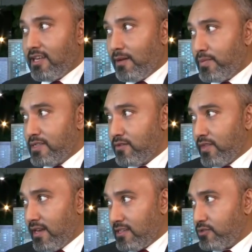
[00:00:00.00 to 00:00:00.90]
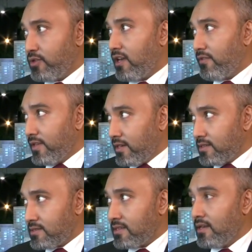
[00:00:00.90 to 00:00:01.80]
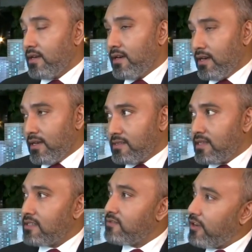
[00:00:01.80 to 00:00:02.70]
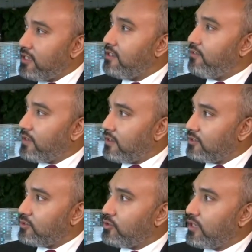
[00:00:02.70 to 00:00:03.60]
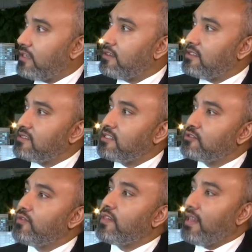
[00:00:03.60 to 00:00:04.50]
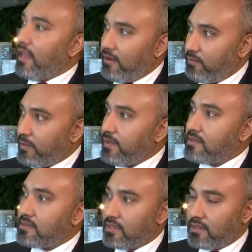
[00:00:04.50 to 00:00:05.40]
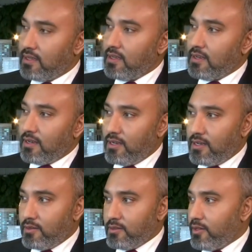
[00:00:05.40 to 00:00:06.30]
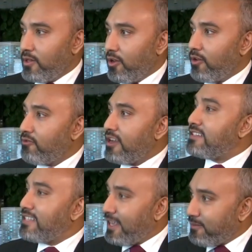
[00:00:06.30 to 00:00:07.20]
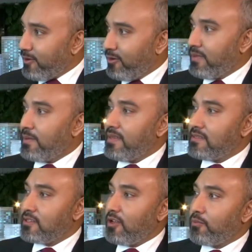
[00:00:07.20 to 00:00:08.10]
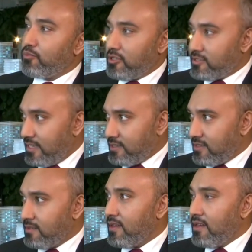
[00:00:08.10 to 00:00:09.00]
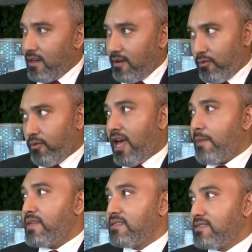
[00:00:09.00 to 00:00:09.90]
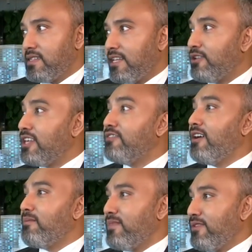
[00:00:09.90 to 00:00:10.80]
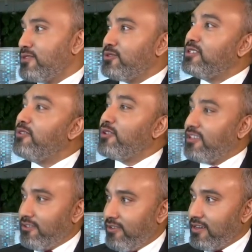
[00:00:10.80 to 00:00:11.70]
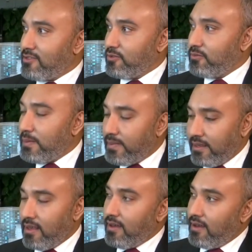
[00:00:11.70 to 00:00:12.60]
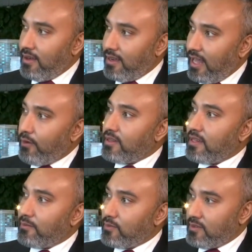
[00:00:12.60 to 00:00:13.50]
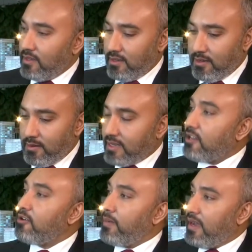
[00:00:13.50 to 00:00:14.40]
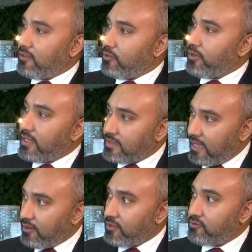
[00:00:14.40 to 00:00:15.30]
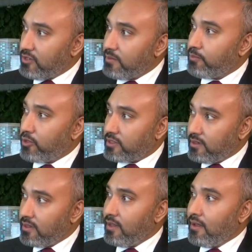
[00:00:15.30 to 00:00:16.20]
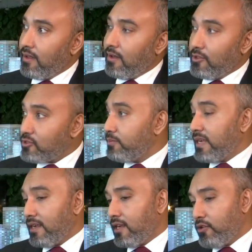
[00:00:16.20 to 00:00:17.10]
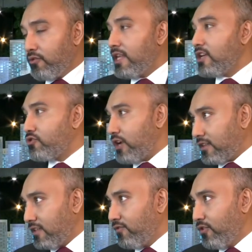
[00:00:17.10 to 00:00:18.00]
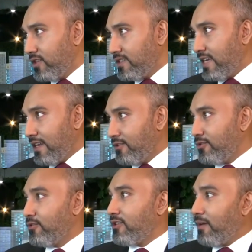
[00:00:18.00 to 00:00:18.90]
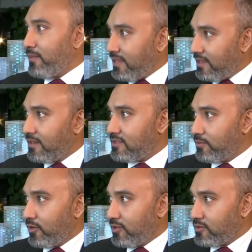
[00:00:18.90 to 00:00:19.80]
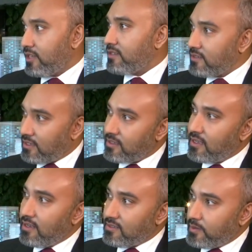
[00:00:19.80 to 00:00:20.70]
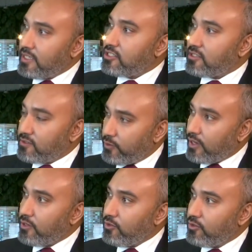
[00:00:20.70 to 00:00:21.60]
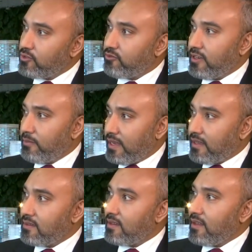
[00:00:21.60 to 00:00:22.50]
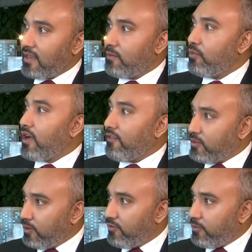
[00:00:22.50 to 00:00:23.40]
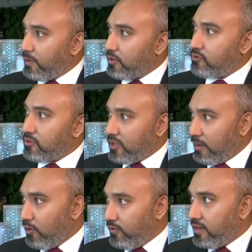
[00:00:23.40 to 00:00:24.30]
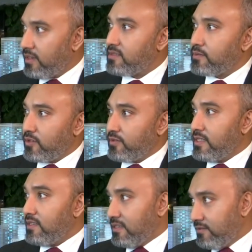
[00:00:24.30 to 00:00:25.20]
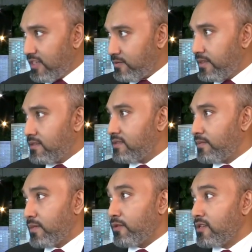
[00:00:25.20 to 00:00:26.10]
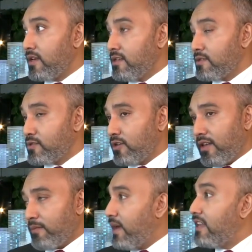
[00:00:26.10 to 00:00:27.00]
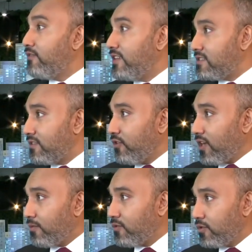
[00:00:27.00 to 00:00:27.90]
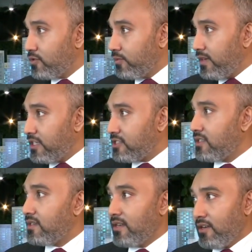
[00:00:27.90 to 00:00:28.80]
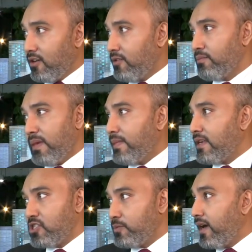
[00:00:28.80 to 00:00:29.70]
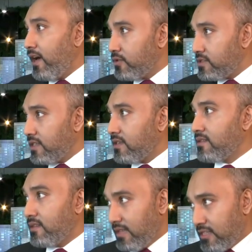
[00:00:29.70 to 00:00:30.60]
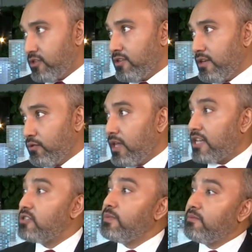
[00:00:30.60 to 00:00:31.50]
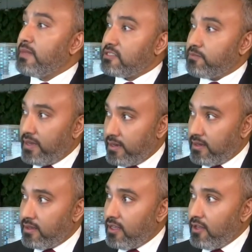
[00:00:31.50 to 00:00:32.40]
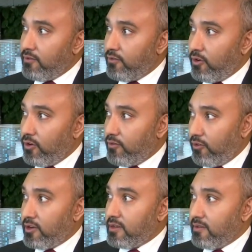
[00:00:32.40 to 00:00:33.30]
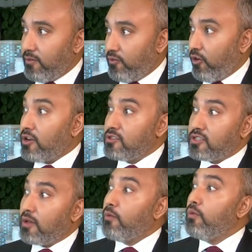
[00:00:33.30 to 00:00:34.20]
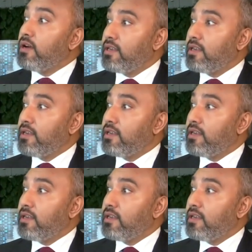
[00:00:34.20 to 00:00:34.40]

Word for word: companies over the last two and a half years, mm. uh, is that it's very difficult to get these things over the line. Maybe it's a, mm. uh, a lot of red tape, or mm. maybe it's a lot of process, and what happens is they tend to give up if it's too difficult, right? Mm. So maybe mm. allowing them uh, a clearer path to bring in talent is really important. Mm. Also, making it really attractive for the talent to come here is important. So I think mm. there are some initiatives that we can do to really make it kind of more comfortable for people to, to come over, some sort of investments, some sort of, some sort of like benefits if you come to, to Malaysia, or maybe get cheaper housing, that sort of thing will actually be much better for, foreign, for foreigners to come and work